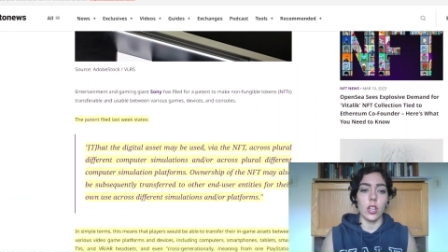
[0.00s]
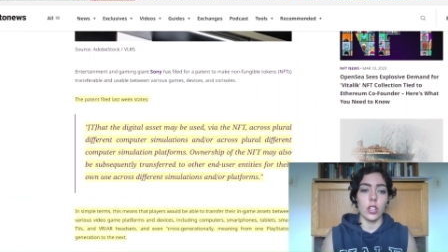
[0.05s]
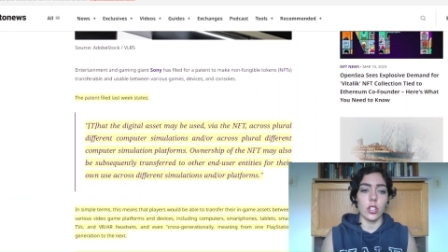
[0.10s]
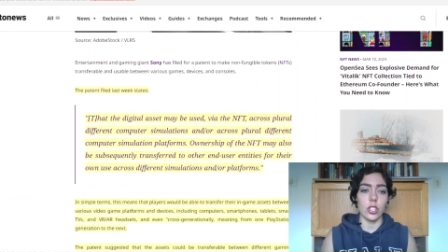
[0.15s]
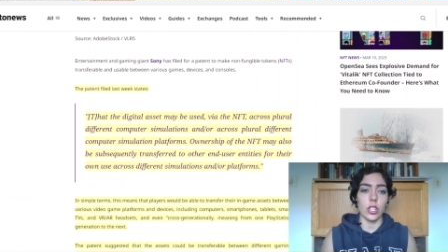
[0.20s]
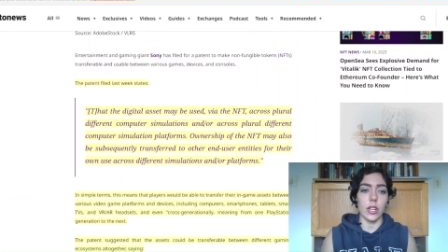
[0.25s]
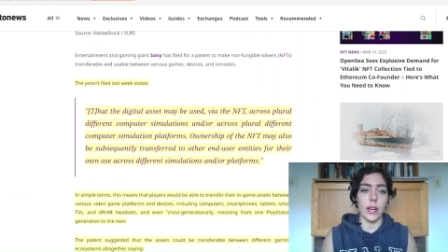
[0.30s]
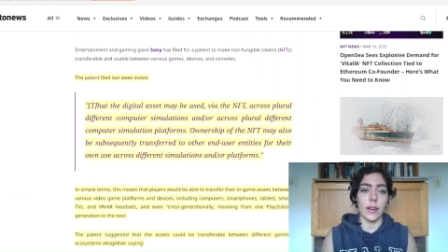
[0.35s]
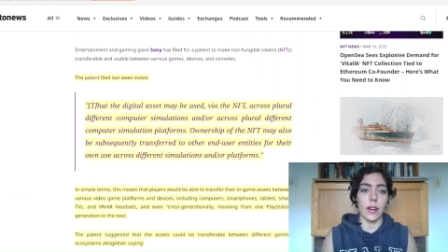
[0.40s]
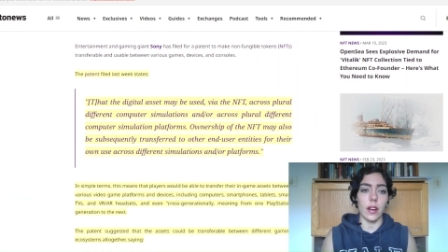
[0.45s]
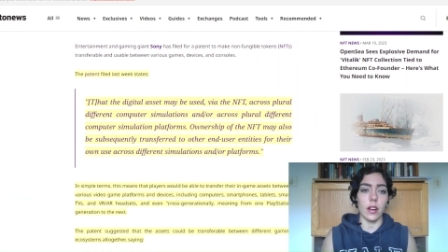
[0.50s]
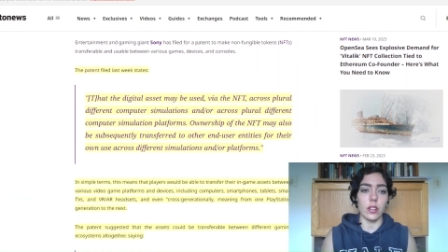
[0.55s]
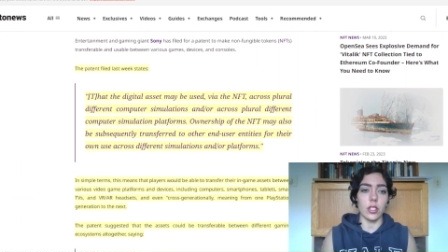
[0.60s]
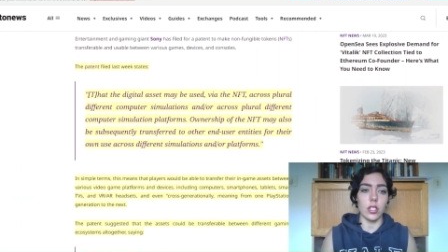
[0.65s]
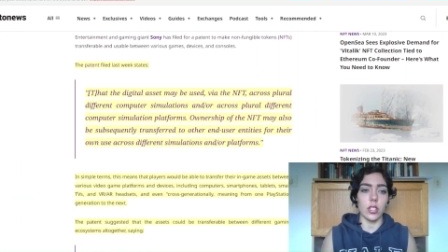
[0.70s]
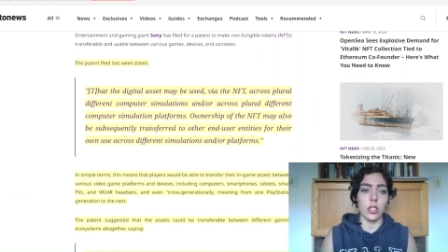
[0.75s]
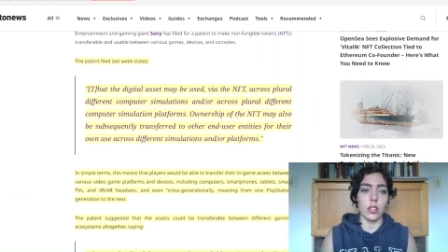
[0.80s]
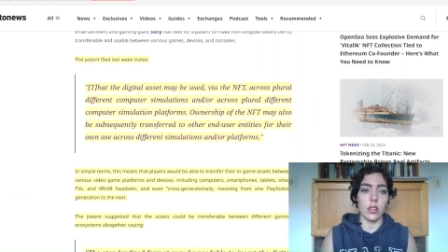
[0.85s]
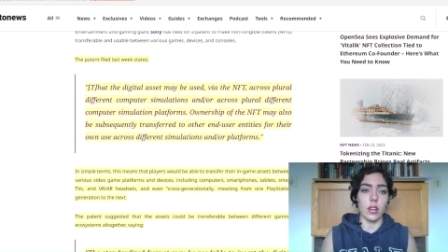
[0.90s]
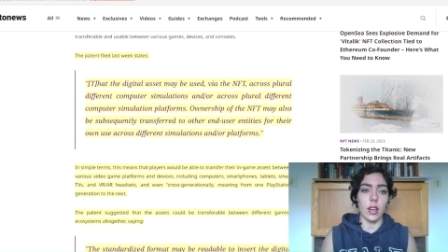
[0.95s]
Shout out
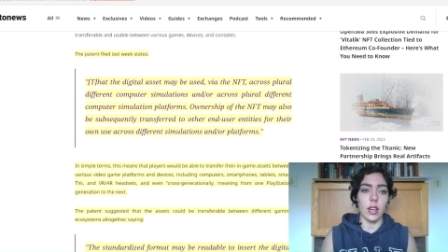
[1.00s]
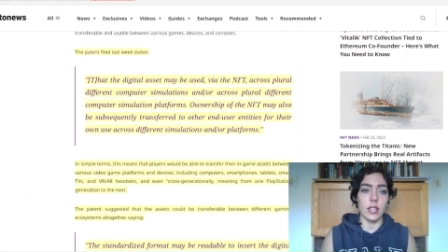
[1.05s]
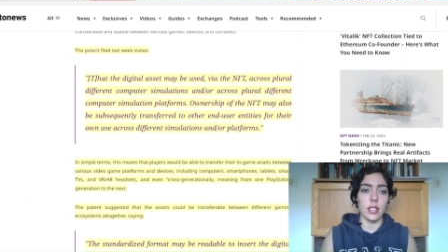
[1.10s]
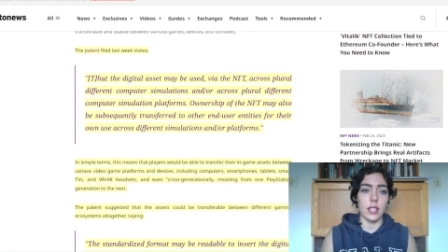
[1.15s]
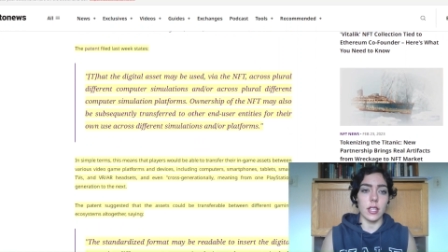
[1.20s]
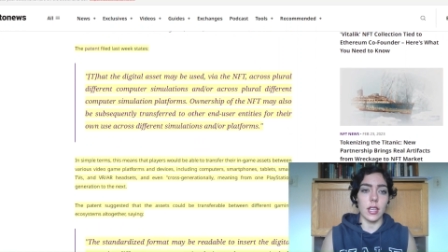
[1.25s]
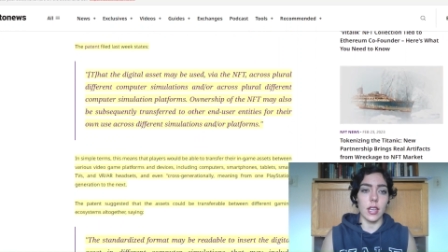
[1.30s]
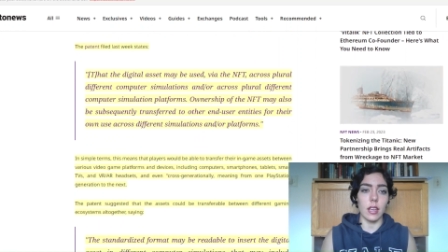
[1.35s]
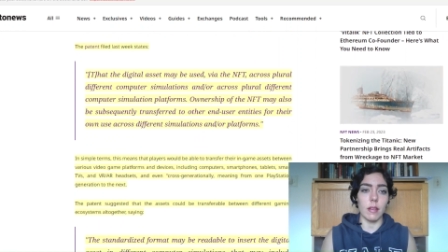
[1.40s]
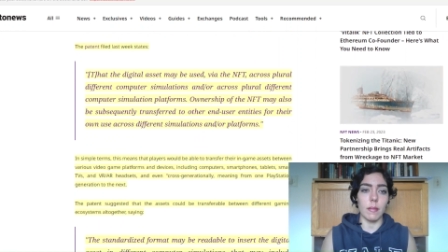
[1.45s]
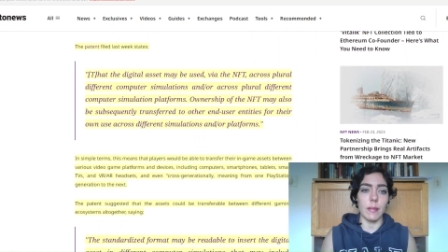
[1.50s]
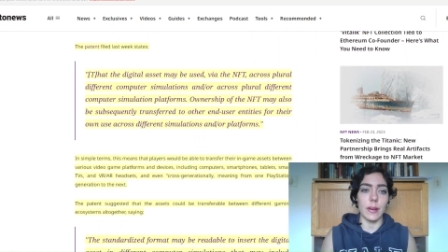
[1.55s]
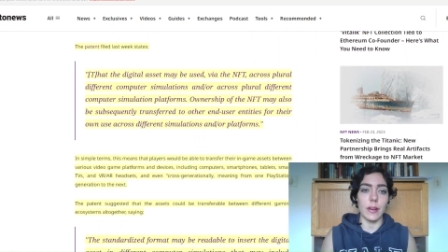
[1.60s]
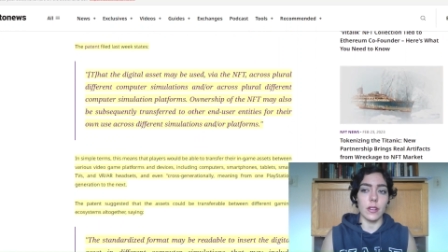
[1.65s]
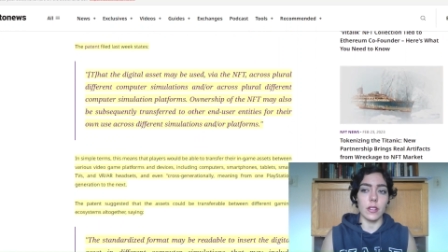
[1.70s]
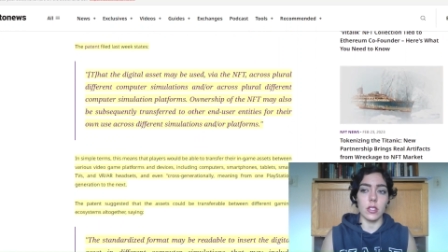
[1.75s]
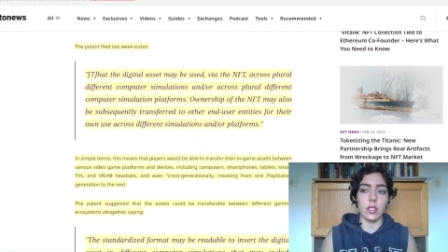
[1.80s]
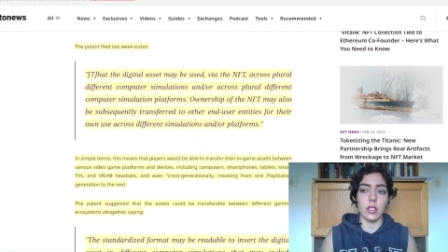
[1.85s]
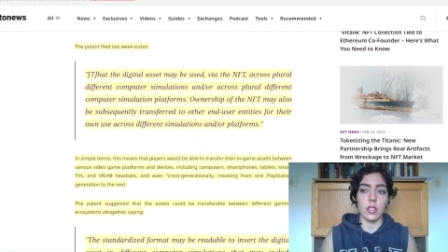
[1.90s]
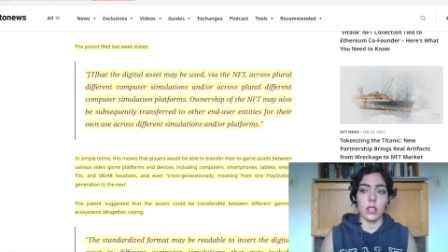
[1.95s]
to you guys,
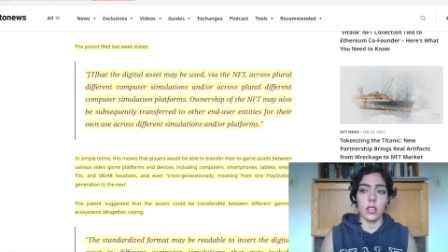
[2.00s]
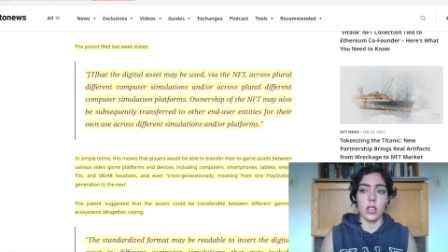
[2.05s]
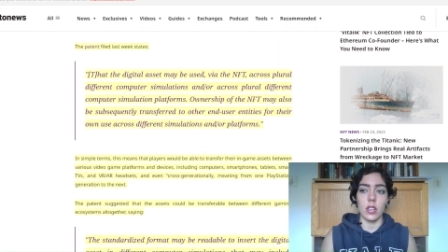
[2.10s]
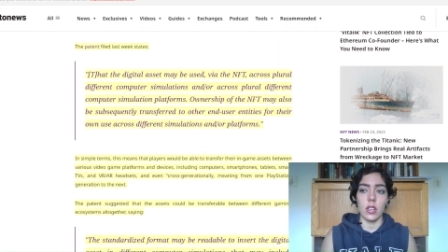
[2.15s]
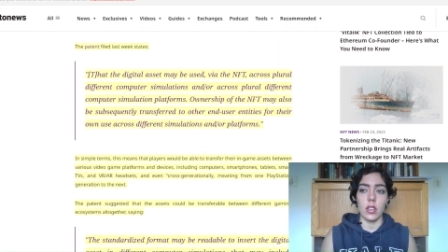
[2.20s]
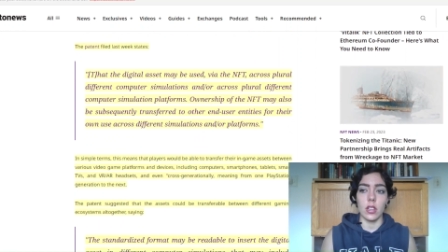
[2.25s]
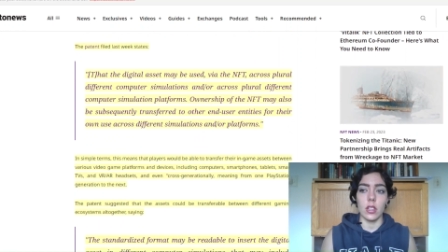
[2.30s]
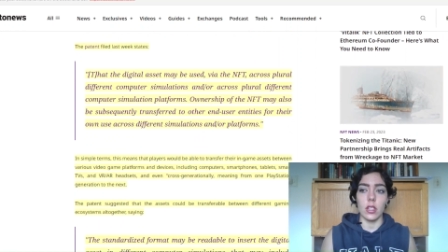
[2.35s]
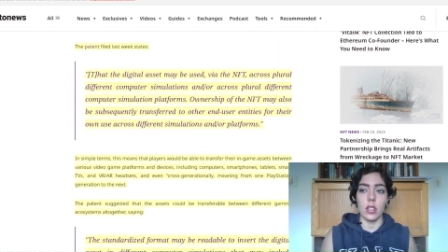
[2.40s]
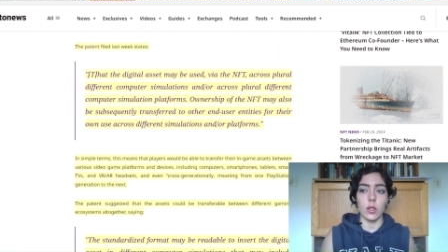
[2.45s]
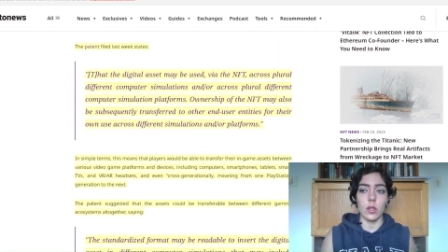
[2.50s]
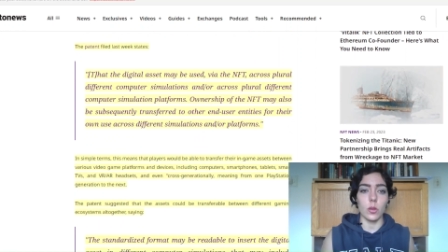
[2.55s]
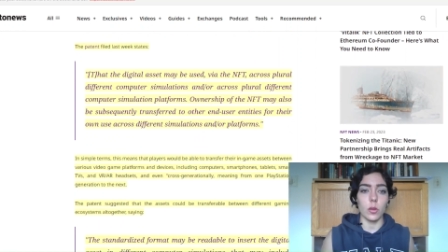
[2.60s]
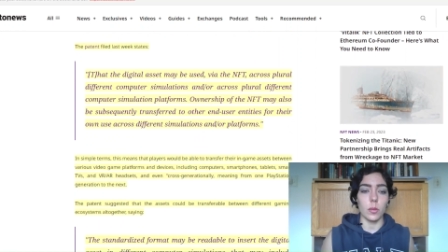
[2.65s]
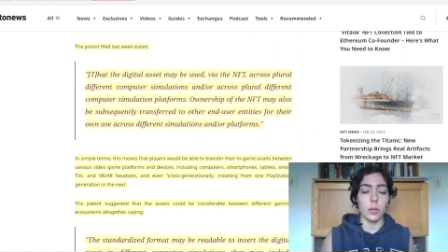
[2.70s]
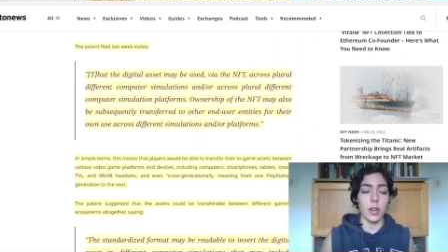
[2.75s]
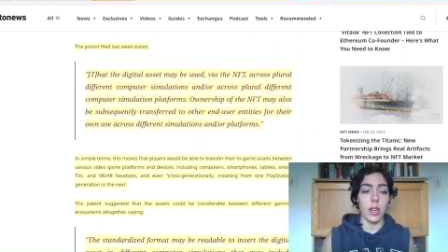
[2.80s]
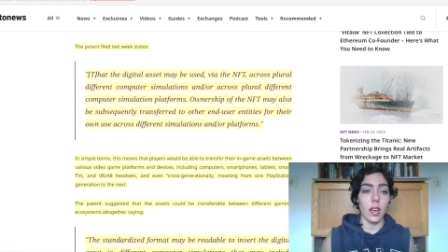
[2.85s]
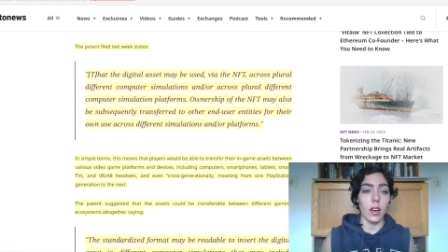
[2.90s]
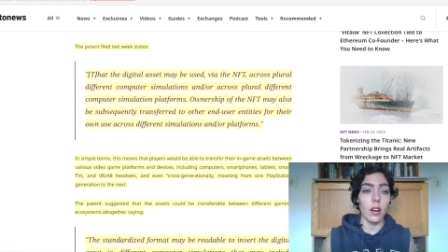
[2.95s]
gamers. This will
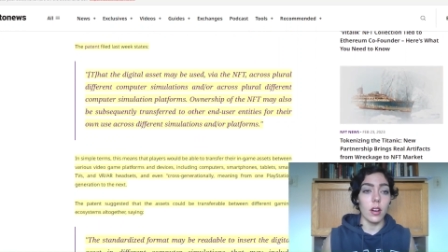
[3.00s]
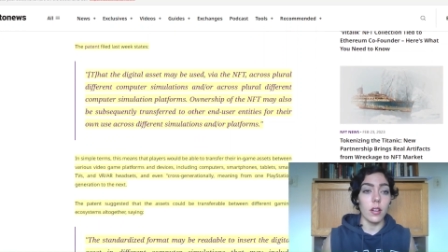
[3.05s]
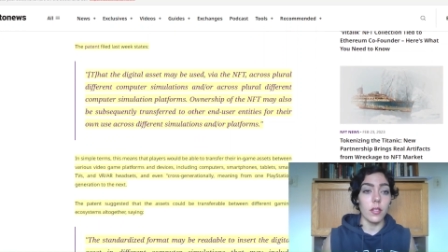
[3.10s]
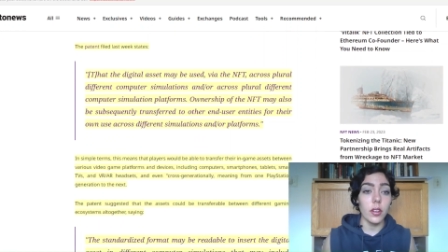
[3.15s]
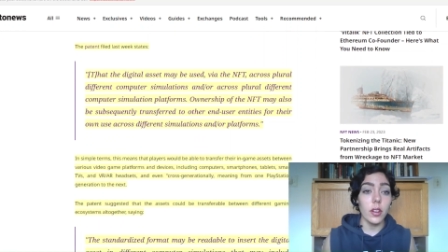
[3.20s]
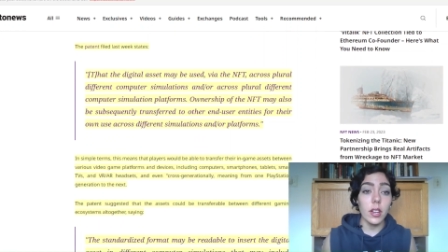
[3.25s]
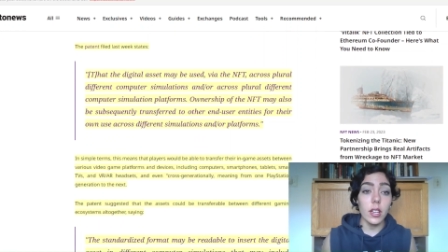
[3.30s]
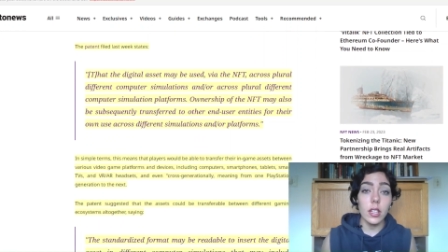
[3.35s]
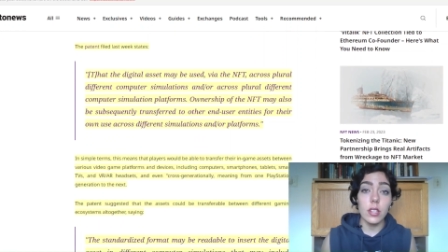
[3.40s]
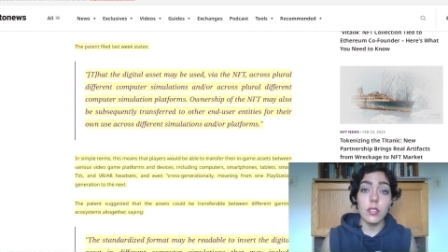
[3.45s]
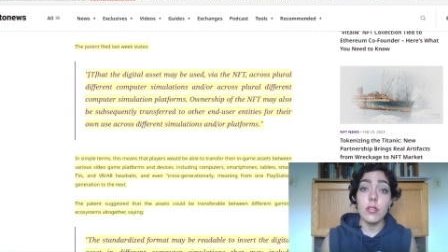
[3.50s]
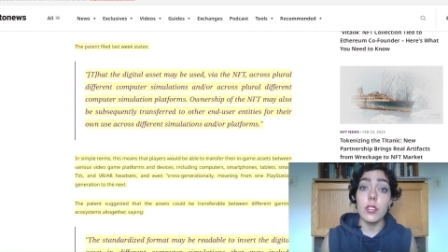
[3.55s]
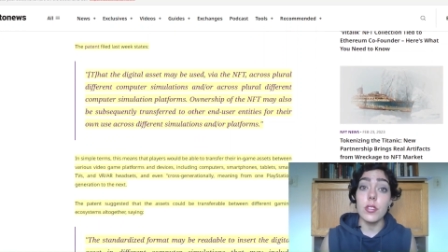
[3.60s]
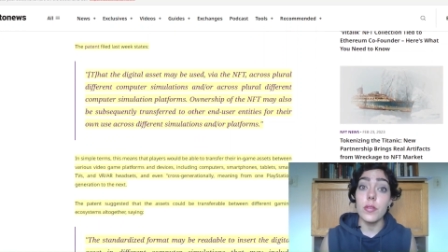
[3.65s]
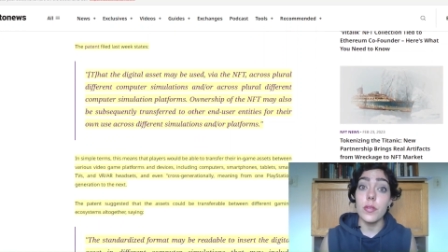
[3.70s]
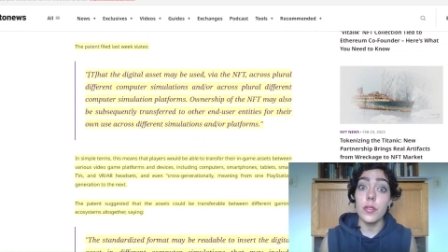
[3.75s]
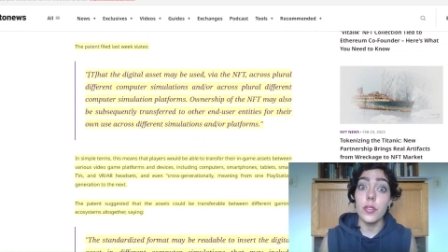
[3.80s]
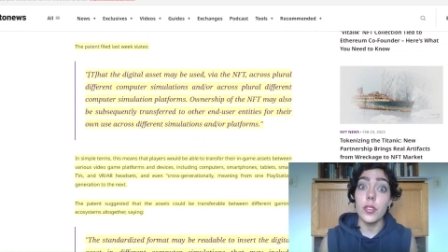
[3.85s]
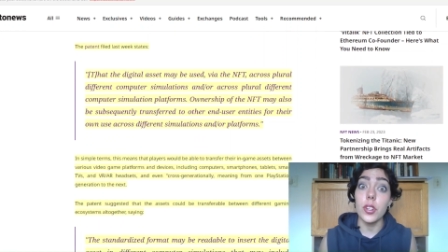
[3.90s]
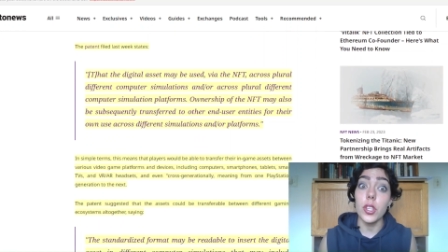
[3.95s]
be of great
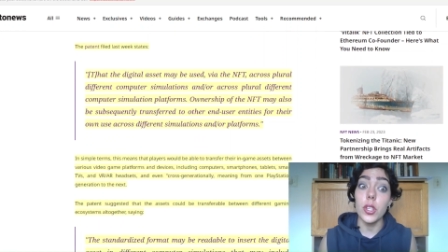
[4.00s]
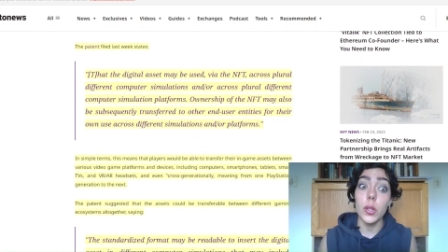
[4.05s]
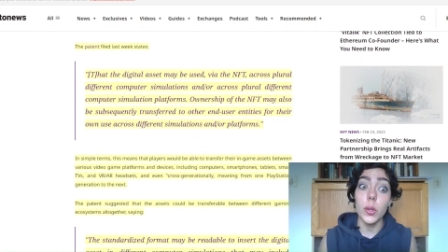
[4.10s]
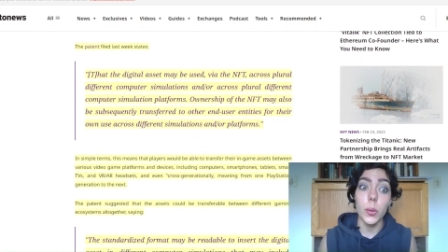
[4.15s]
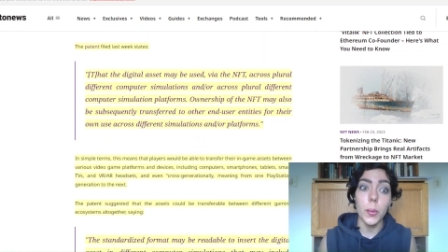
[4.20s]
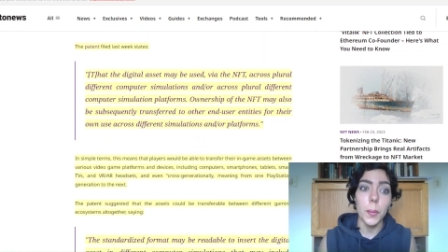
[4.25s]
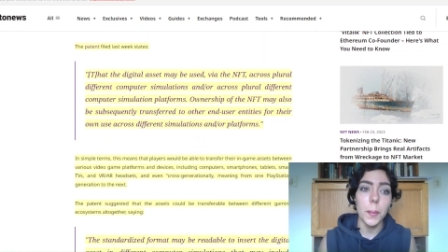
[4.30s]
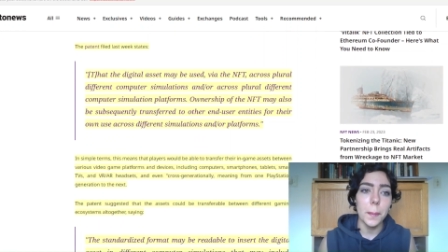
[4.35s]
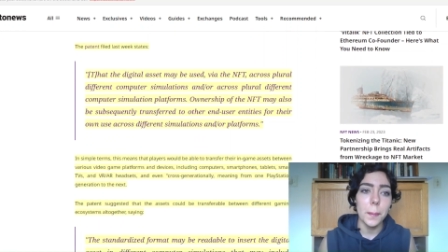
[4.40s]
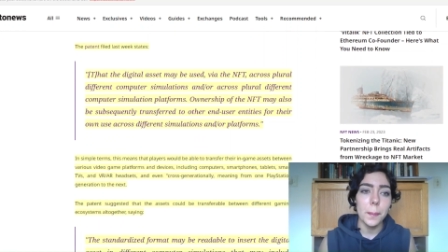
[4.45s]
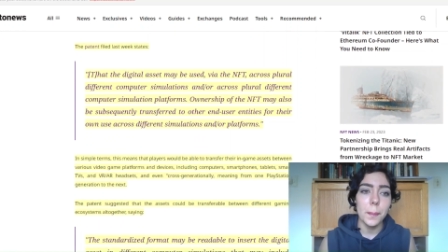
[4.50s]
interest for you.